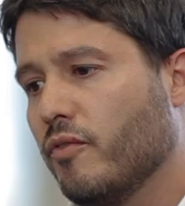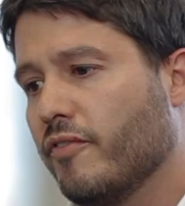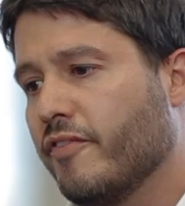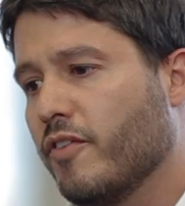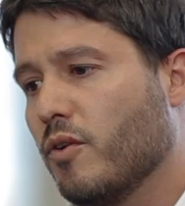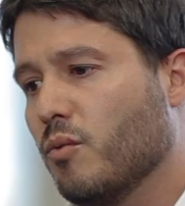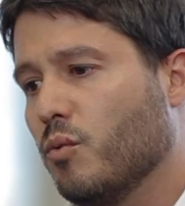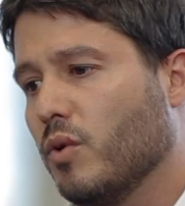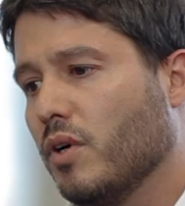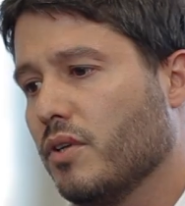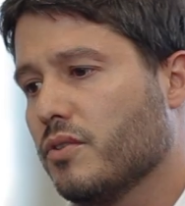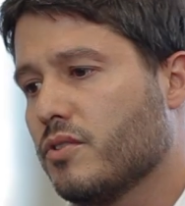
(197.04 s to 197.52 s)

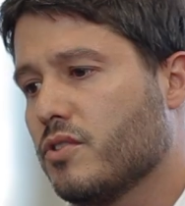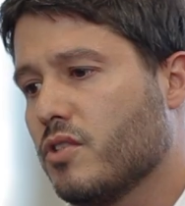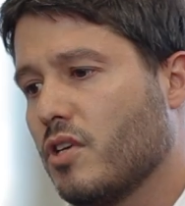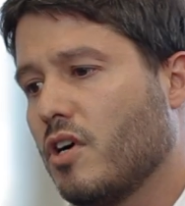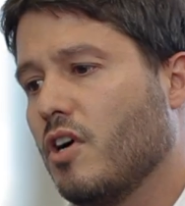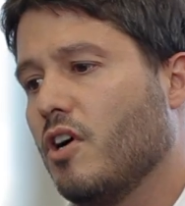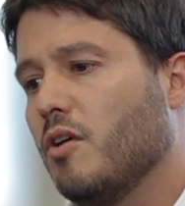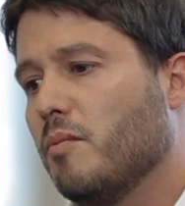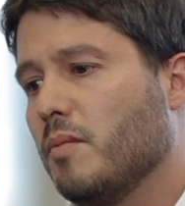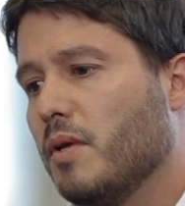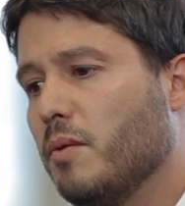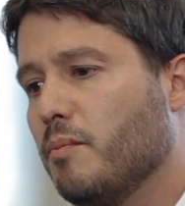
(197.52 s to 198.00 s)
For what
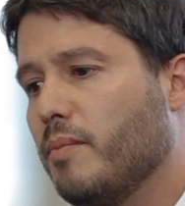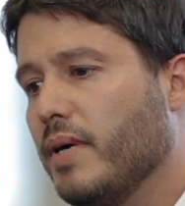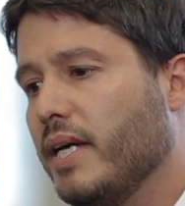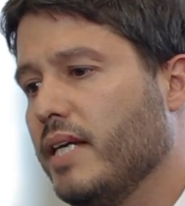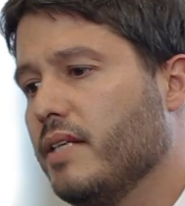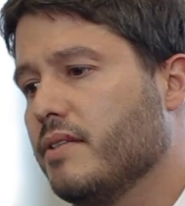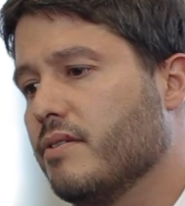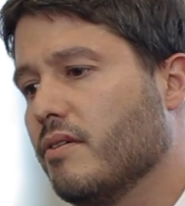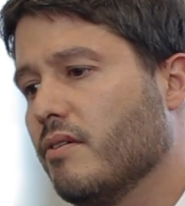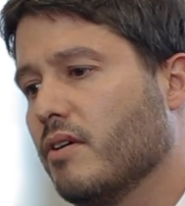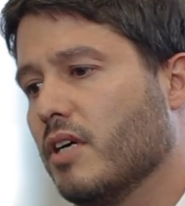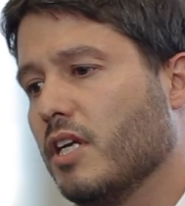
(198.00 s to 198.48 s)
Tom and
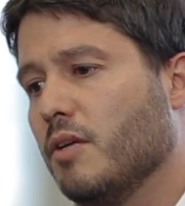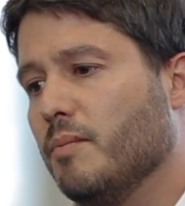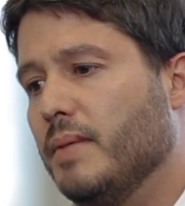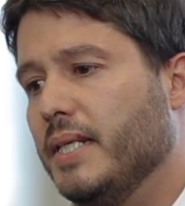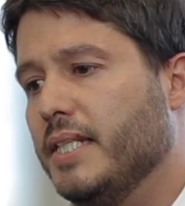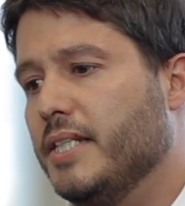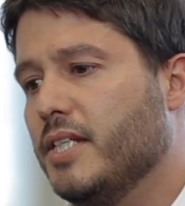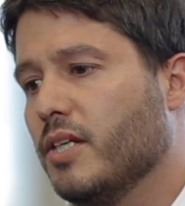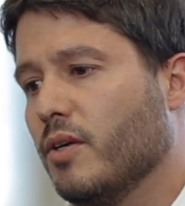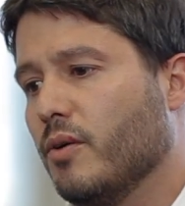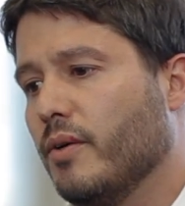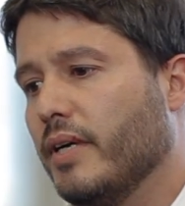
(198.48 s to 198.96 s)
Peter are going to be
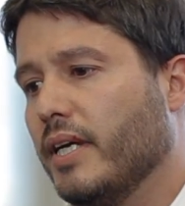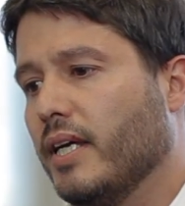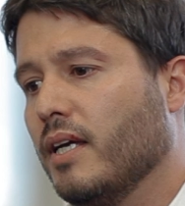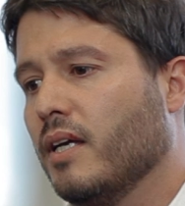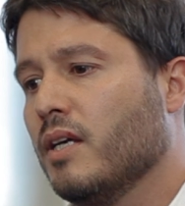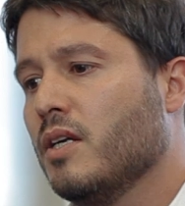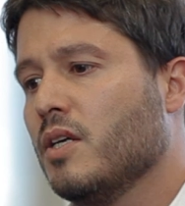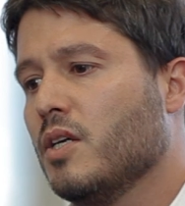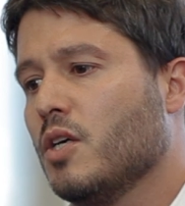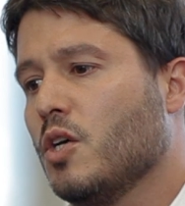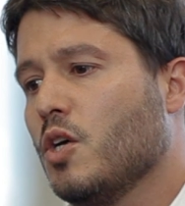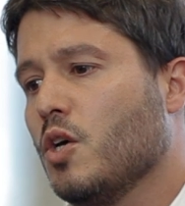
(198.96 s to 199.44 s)
doing
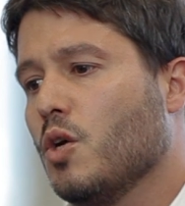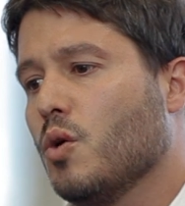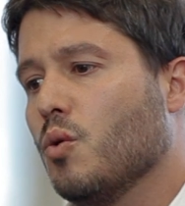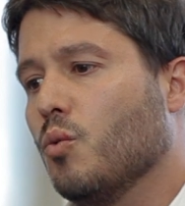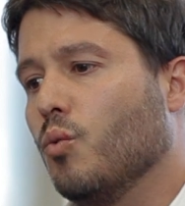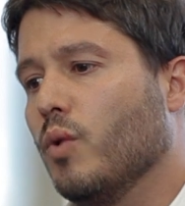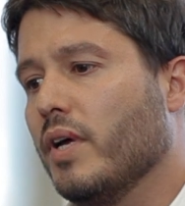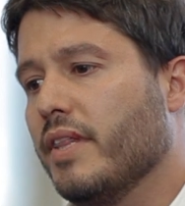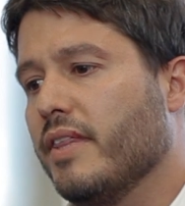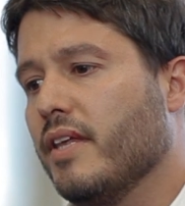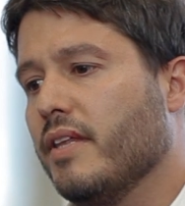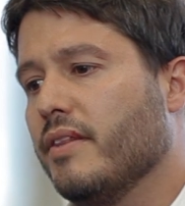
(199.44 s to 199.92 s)

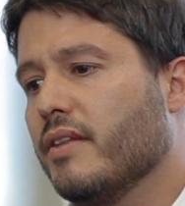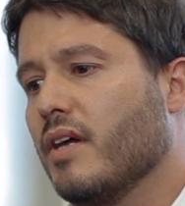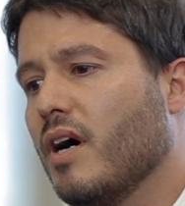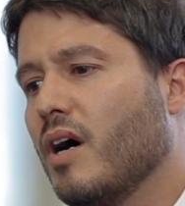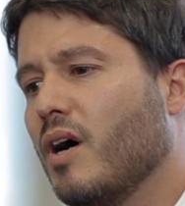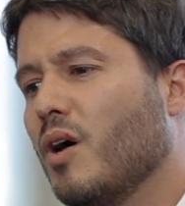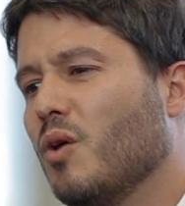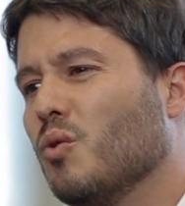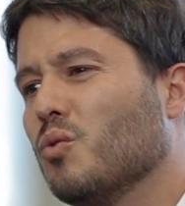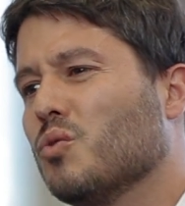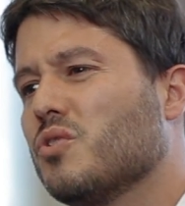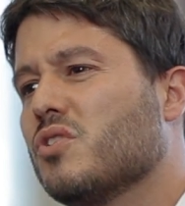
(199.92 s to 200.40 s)
within the
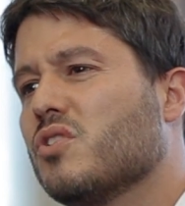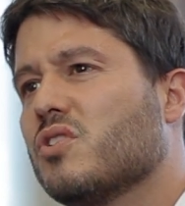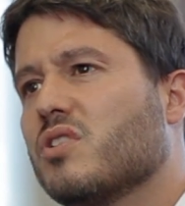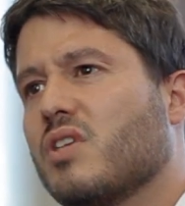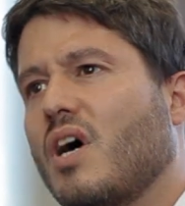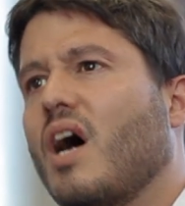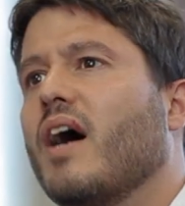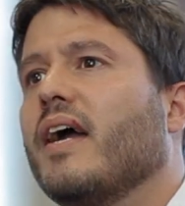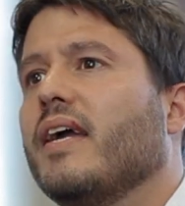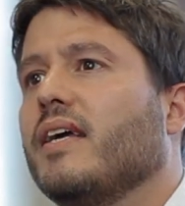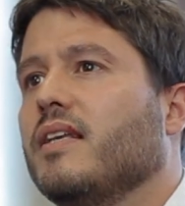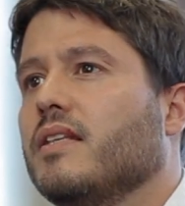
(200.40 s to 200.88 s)
whole
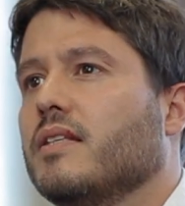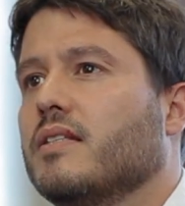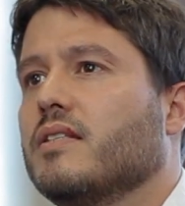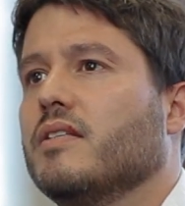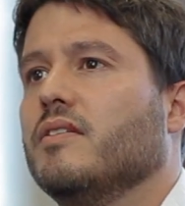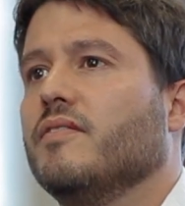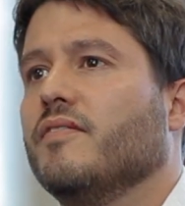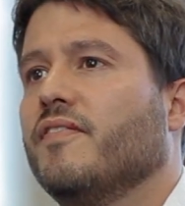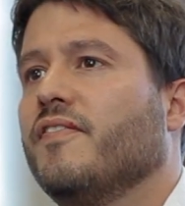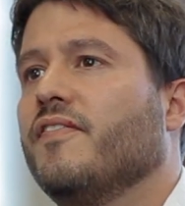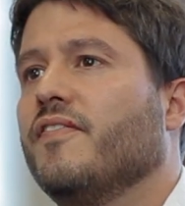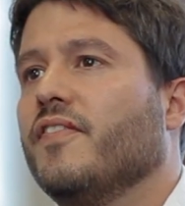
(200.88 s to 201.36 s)
science
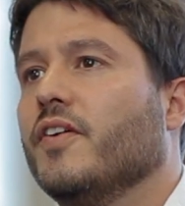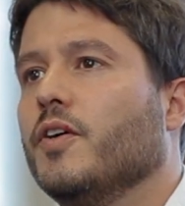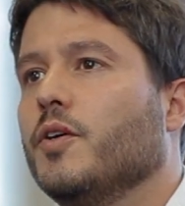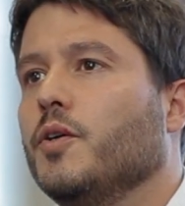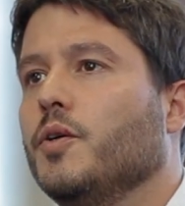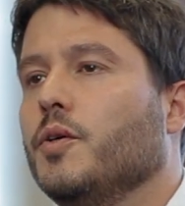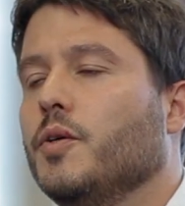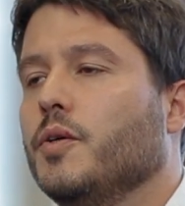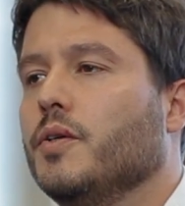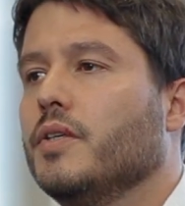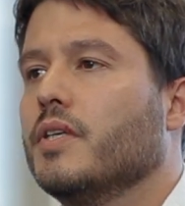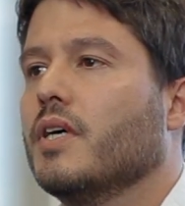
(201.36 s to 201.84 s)
and
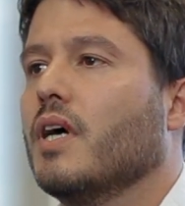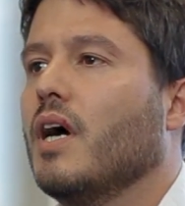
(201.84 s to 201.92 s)
food,